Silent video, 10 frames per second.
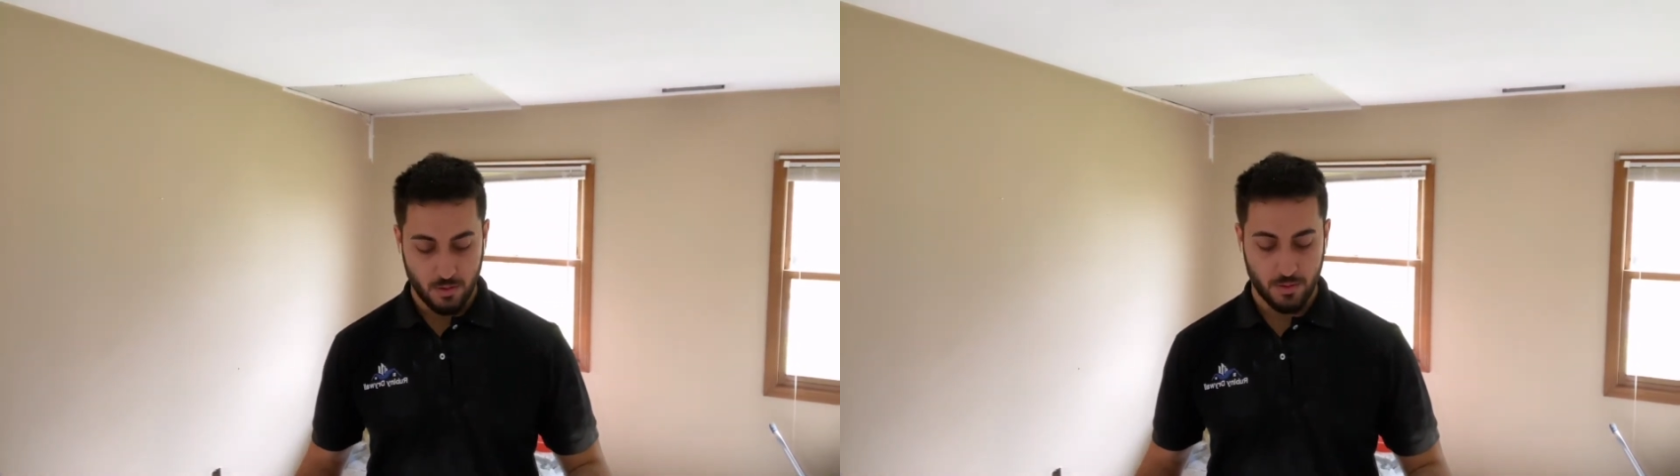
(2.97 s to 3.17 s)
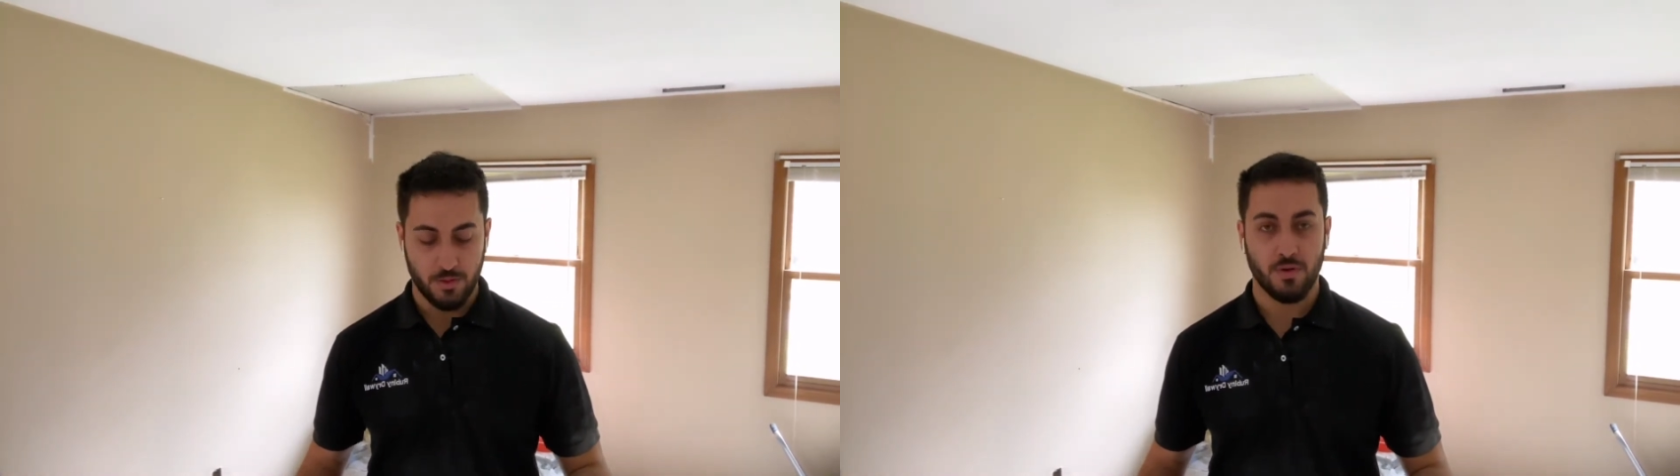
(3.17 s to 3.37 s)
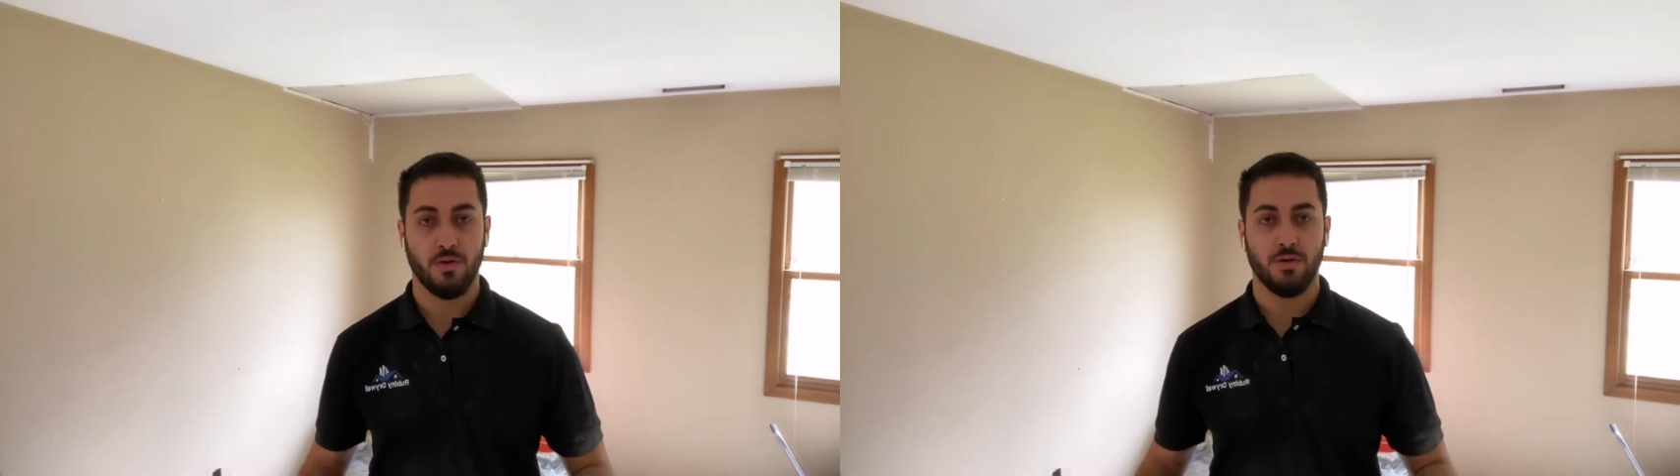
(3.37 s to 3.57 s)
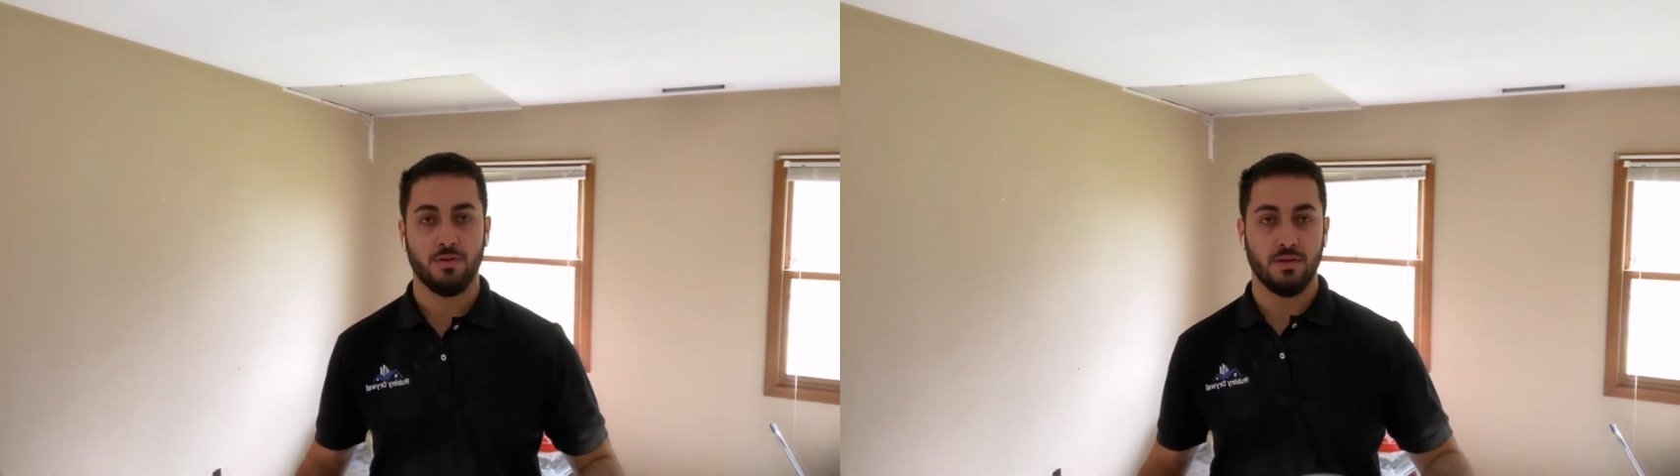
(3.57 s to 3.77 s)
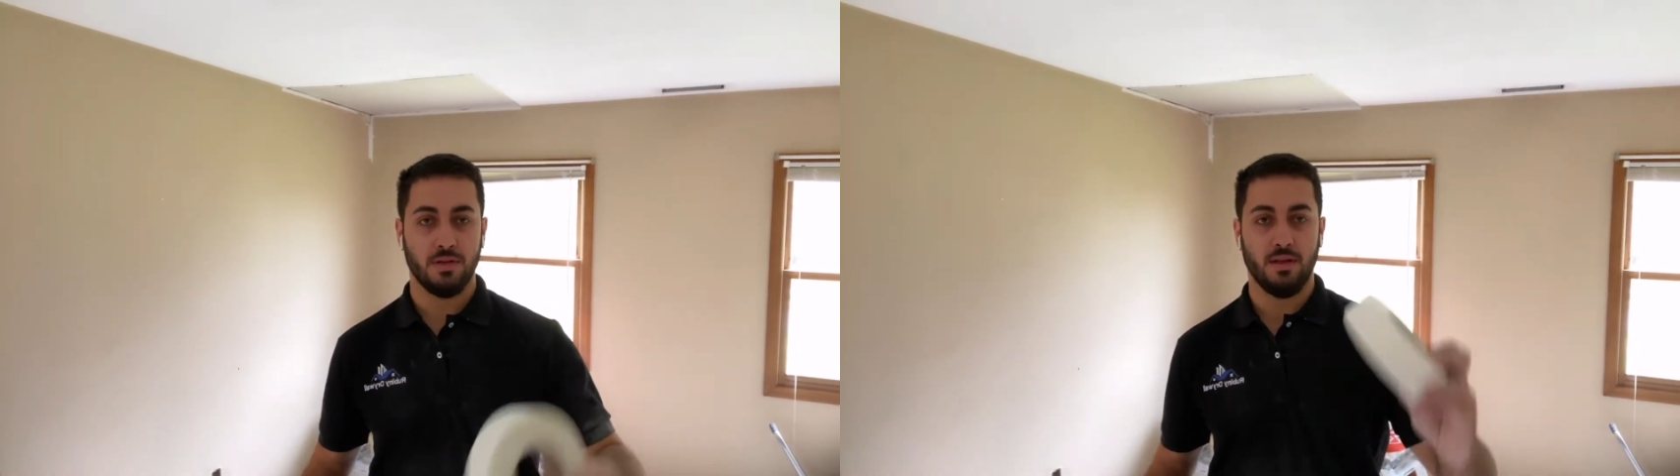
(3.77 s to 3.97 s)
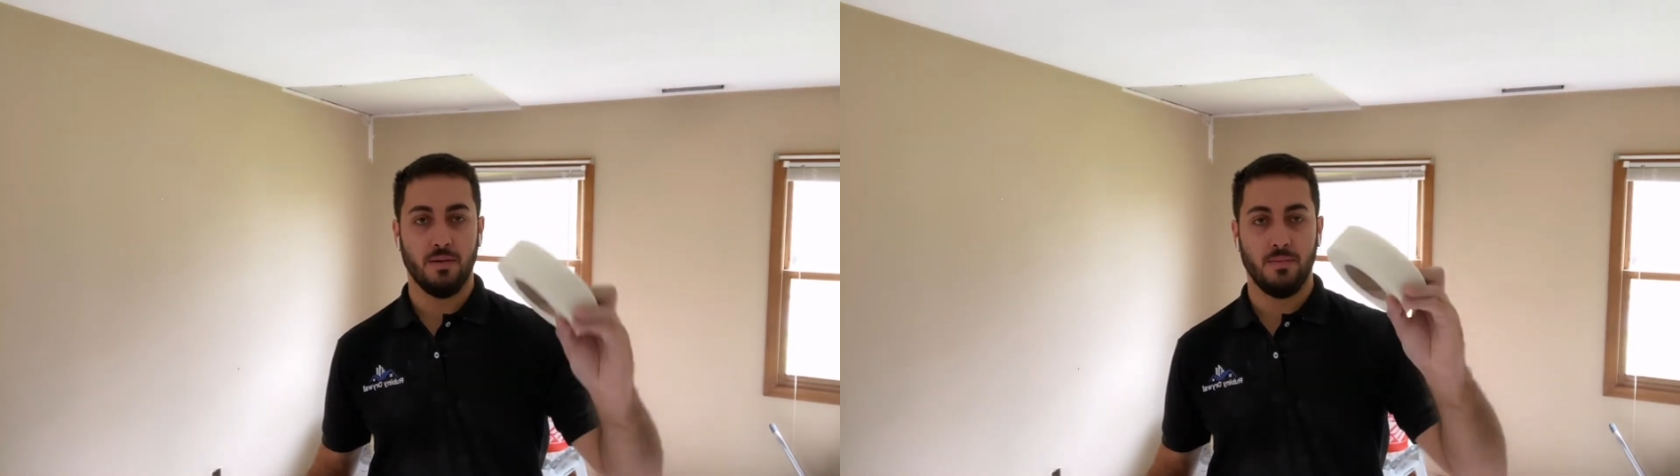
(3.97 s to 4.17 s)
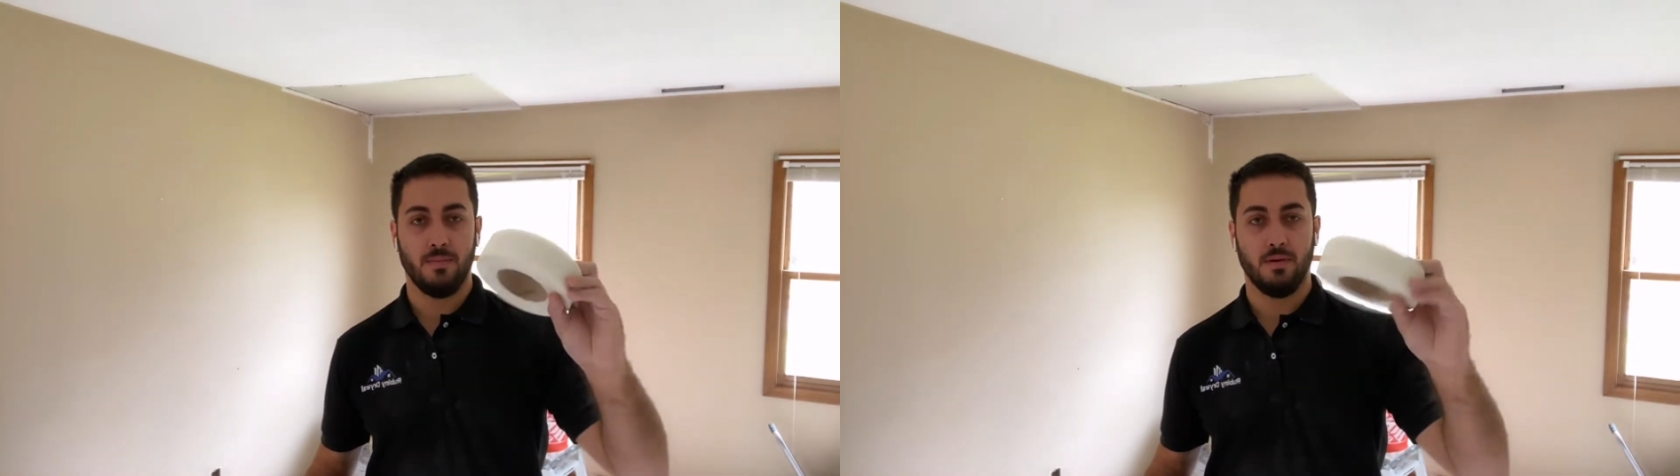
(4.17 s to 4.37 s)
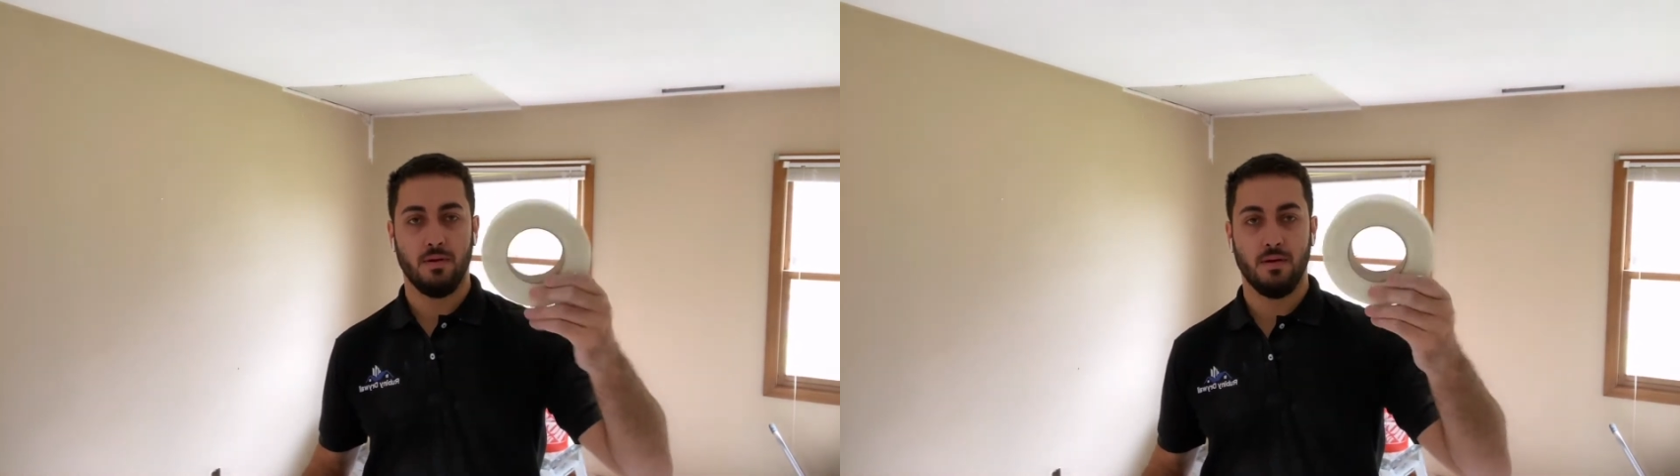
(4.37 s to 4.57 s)
you're going to need a
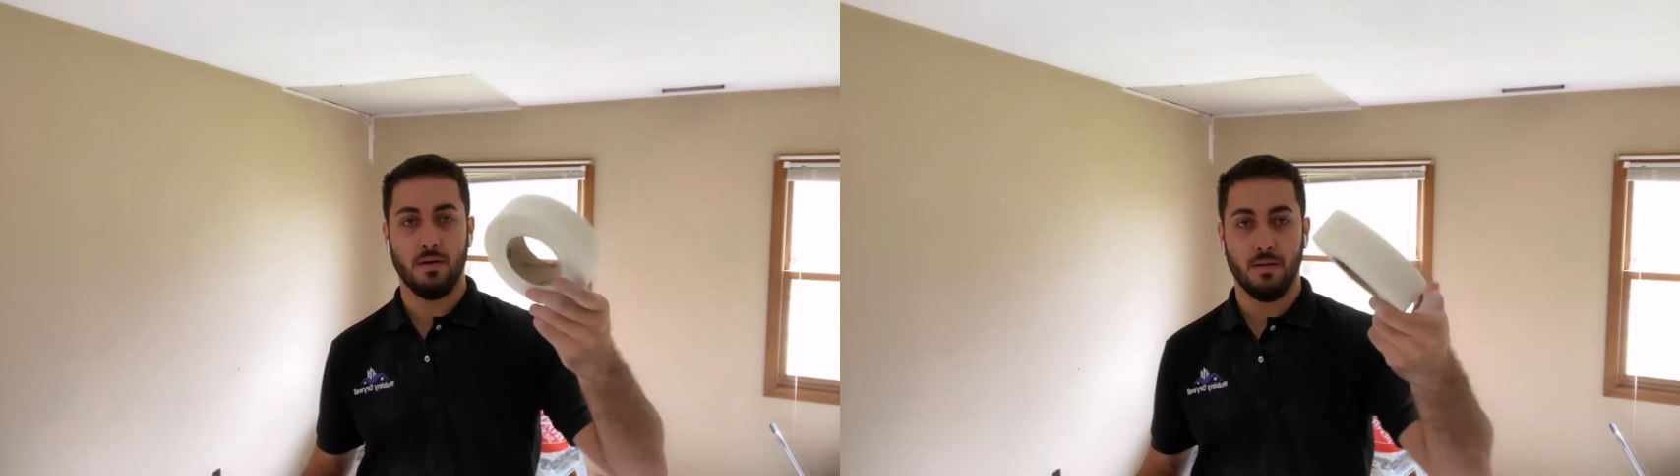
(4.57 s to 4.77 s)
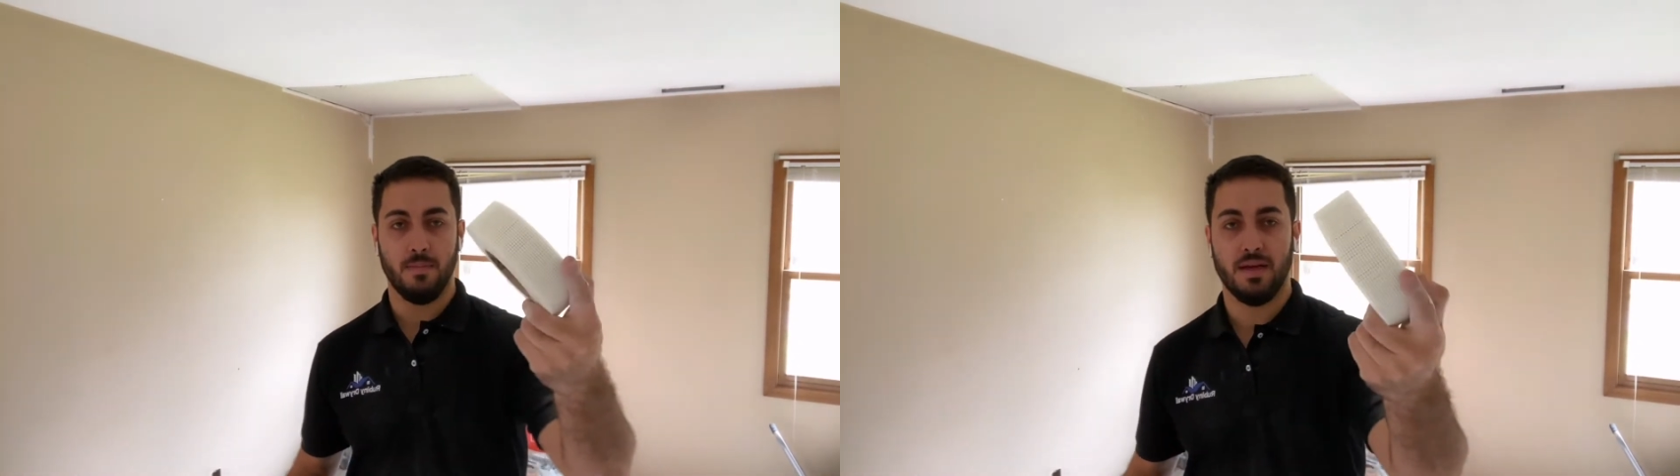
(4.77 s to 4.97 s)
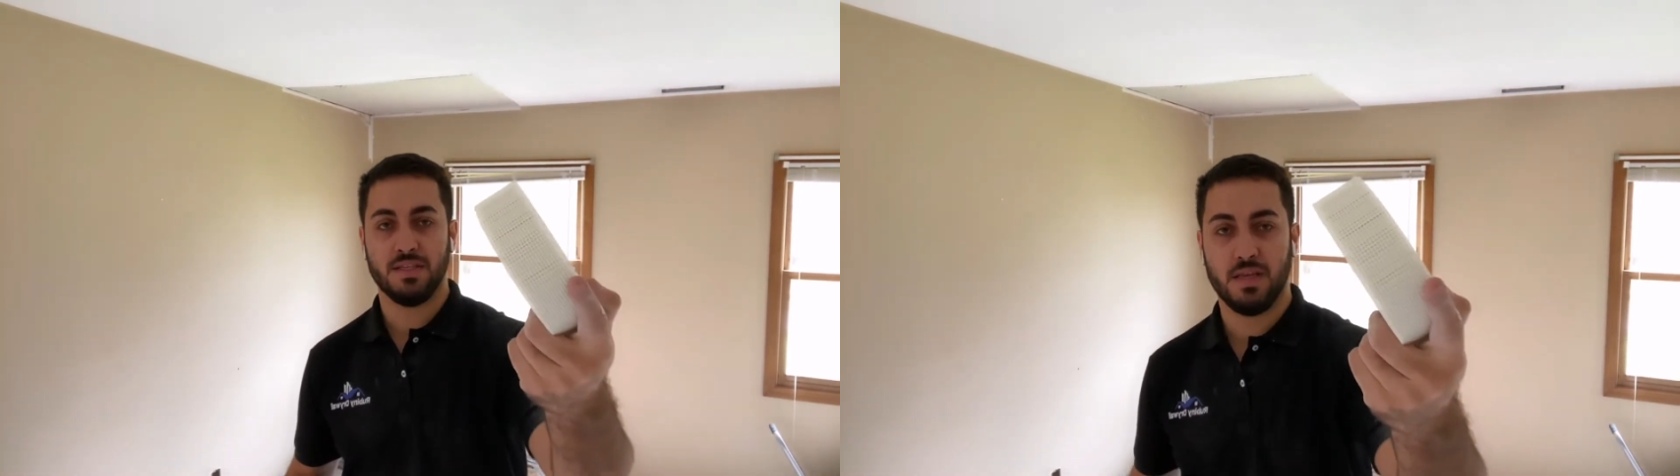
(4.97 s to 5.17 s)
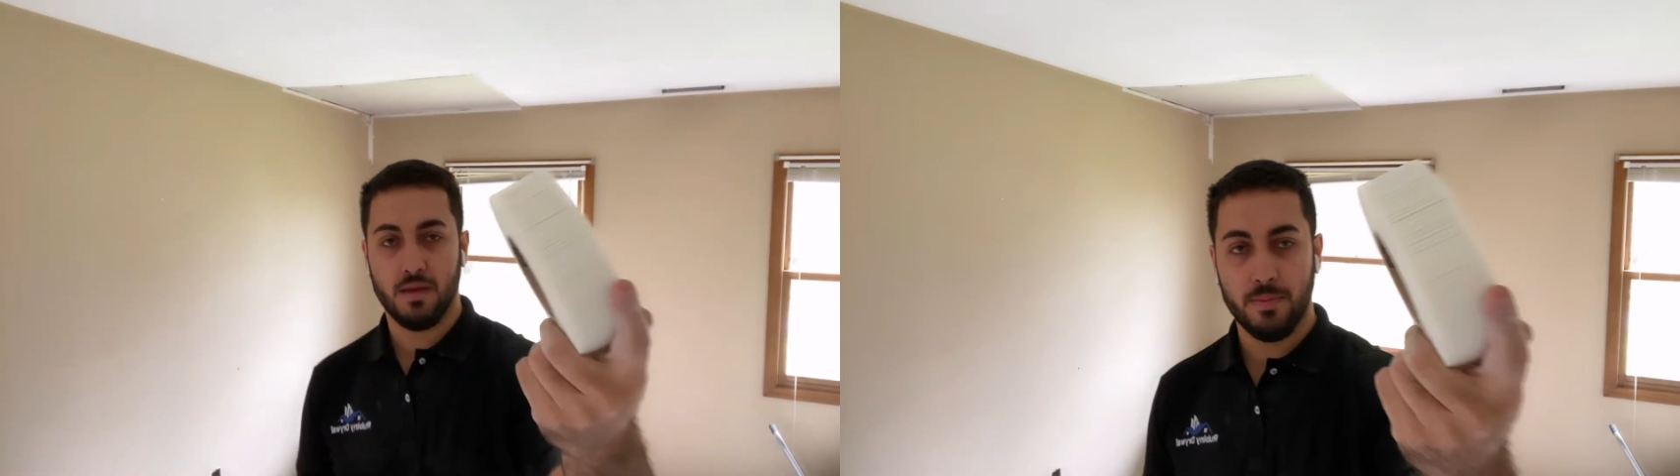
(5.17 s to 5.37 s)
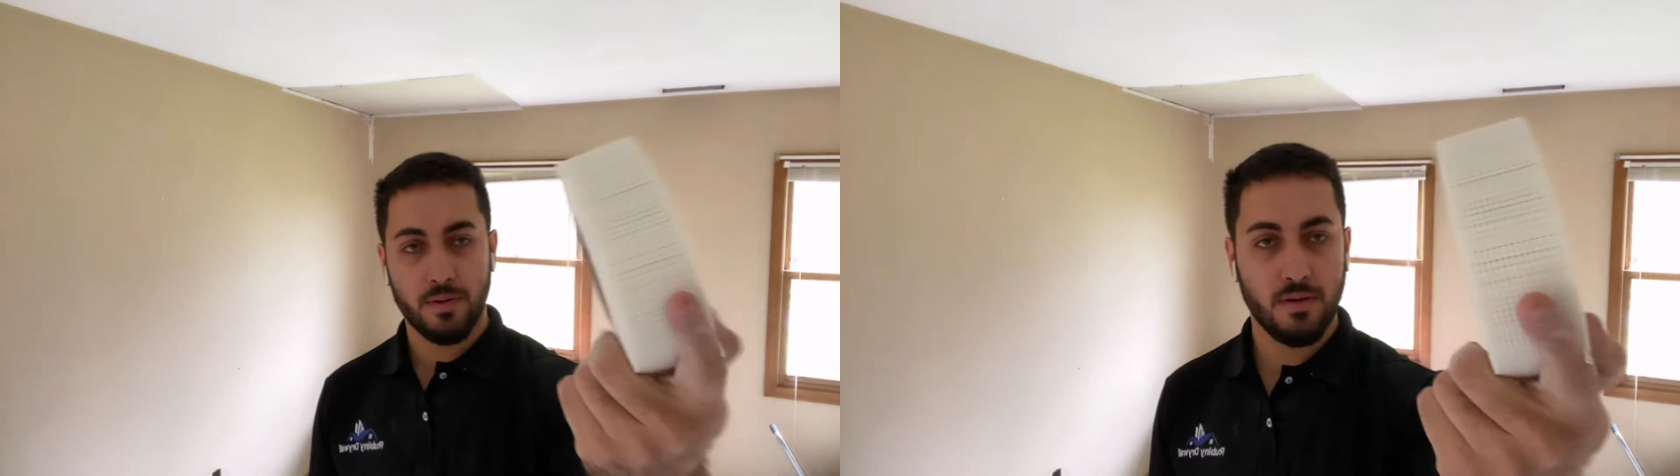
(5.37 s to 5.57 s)
mesh tape.